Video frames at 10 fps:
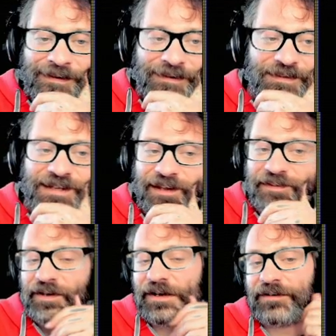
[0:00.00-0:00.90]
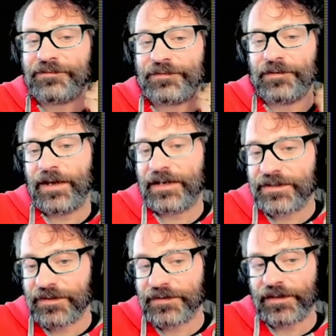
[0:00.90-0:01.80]
The downside of heading
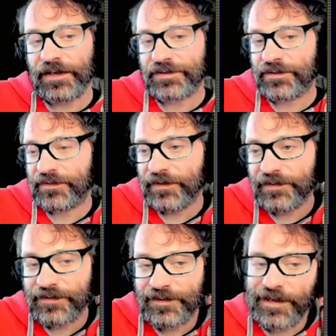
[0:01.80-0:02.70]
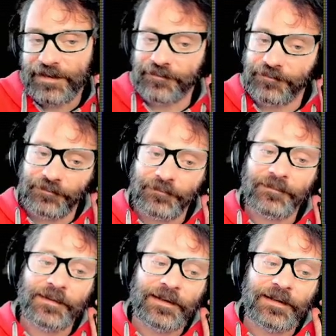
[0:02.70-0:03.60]
to the stations is that
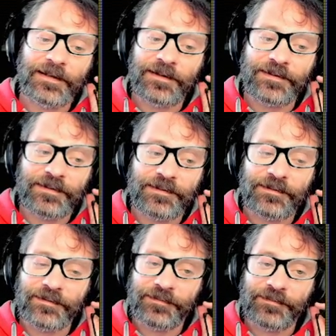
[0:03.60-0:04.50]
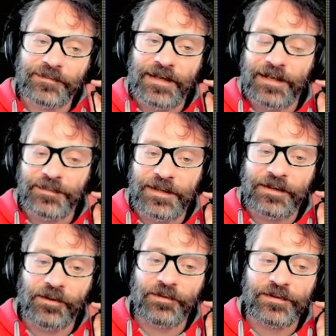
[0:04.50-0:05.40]
it is getting me
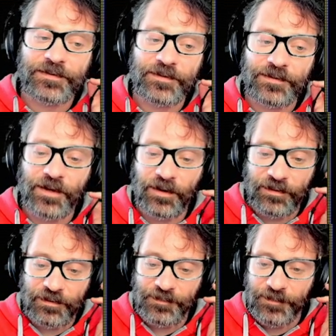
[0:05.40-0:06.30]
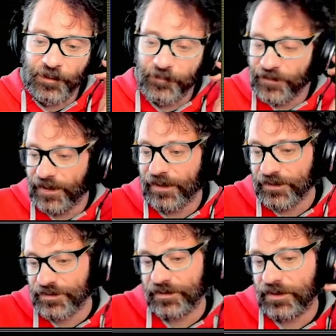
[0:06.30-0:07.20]
closer to the node, but without
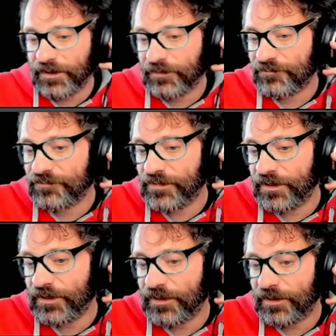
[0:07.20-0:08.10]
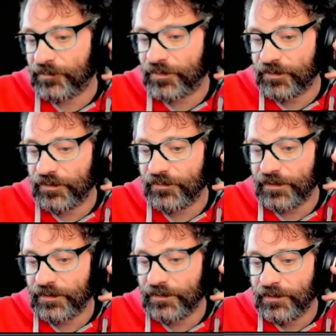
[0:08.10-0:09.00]
actually really improving